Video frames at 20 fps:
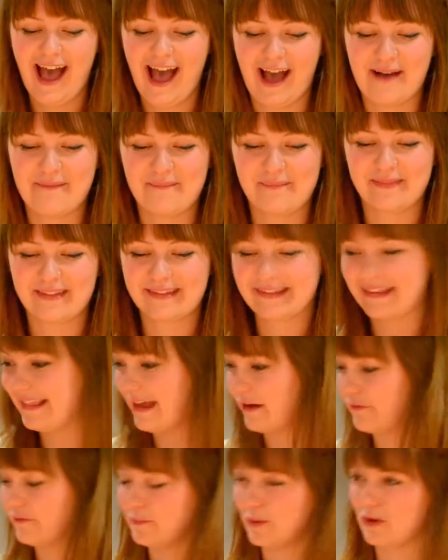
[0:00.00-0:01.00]
Um, sit
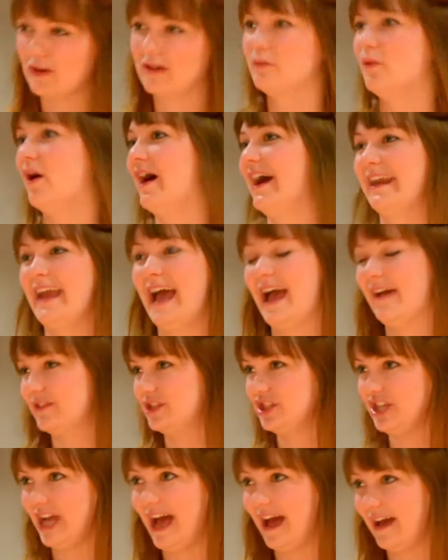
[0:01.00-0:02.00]
there with a bottle of wine, have
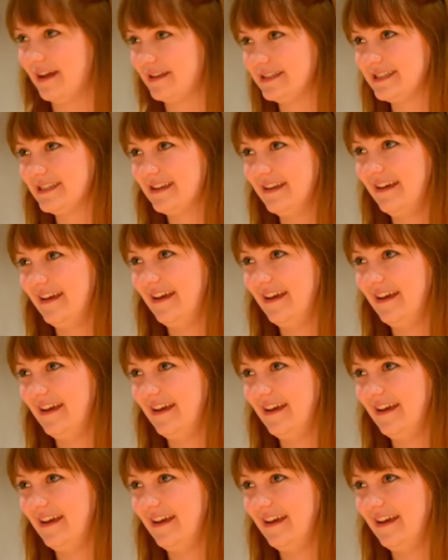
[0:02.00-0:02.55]
a chat,